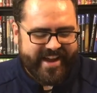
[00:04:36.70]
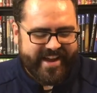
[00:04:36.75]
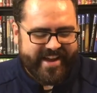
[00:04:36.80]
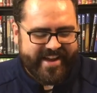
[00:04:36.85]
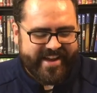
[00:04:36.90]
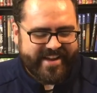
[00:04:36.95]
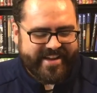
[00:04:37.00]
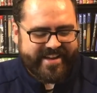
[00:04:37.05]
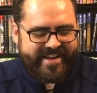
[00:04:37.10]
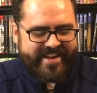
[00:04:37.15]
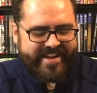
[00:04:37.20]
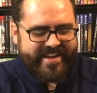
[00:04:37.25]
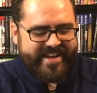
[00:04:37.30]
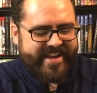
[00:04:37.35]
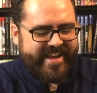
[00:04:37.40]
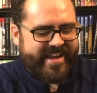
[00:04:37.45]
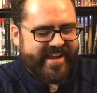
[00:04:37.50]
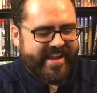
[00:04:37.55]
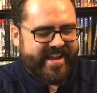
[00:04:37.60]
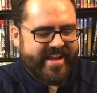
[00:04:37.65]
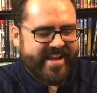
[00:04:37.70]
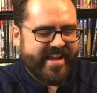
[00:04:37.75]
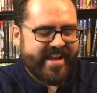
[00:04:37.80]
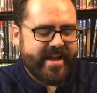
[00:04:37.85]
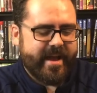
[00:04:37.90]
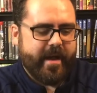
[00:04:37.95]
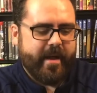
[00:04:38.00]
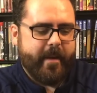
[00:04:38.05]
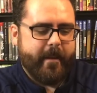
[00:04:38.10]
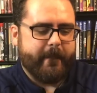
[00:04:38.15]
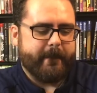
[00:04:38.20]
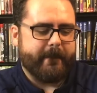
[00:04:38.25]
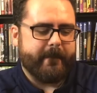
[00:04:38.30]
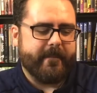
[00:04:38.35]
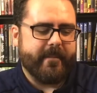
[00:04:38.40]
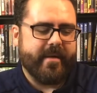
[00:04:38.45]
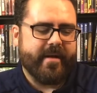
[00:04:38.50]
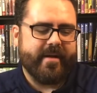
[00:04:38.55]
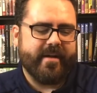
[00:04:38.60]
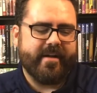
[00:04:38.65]
I got a
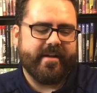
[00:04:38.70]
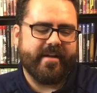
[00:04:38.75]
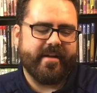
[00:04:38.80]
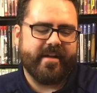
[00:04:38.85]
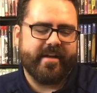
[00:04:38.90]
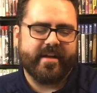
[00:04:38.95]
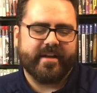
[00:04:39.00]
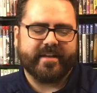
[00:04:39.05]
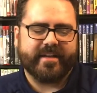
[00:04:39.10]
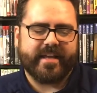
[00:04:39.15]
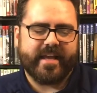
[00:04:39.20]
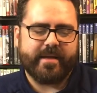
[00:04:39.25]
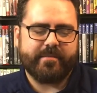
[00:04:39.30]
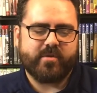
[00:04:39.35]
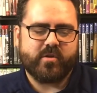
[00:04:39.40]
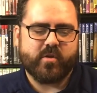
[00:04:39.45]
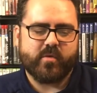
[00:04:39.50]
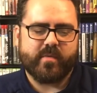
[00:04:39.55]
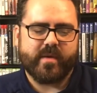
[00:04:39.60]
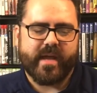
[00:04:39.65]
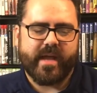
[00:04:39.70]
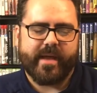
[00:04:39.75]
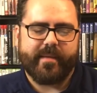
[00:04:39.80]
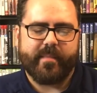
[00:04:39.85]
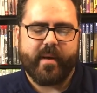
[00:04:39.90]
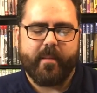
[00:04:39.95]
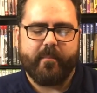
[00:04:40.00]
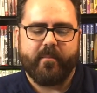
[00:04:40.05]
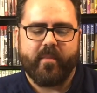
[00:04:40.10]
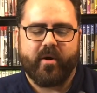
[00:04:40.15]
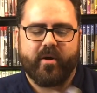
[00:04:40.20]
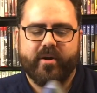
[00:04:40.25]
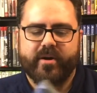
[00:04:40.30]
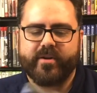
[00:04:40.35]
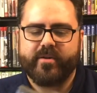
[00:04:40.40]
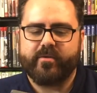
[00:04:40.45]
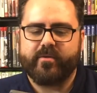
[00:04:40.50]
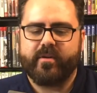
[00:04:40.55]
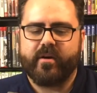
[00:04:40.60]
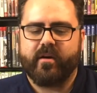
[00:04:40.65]
GameCube game,
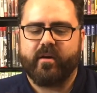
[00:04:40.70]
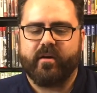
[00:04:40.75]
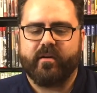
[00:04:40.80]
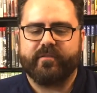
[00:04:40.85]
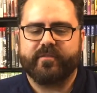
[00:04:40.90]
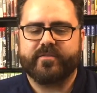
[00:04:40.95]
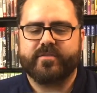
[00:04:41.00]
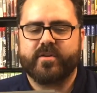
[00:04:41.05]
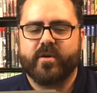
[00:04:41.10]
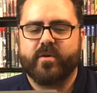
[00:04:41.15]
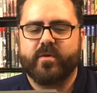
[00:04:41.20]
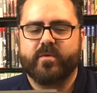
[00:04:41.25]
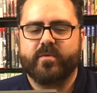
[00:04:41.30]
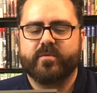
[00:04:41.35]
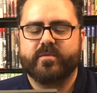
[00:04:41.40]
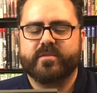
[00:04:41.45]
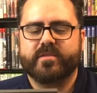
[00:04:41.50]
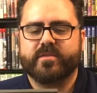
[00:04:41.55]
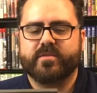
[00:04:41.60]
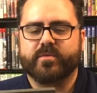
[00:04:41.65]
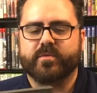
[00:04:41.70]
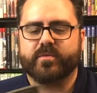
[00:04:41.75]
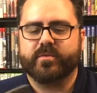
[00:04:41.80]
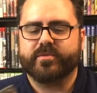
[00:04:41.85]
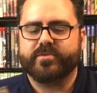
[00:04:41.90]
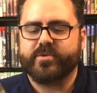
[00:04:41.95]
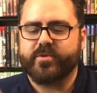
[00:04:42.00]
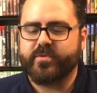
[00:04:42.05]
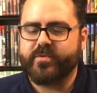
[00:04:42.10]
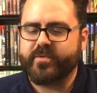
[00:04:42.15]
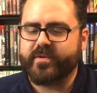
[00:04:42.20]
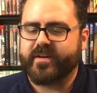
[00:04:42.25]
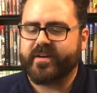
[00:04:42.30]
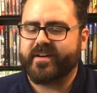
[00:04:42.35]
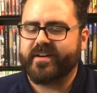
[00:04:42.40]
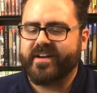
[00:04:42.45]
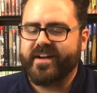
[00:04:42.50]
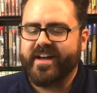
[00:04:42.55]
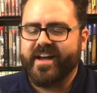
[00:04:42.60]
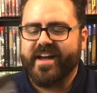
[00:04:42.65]
Mario Golf Toadstool
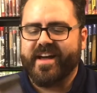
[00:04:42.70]
Tour.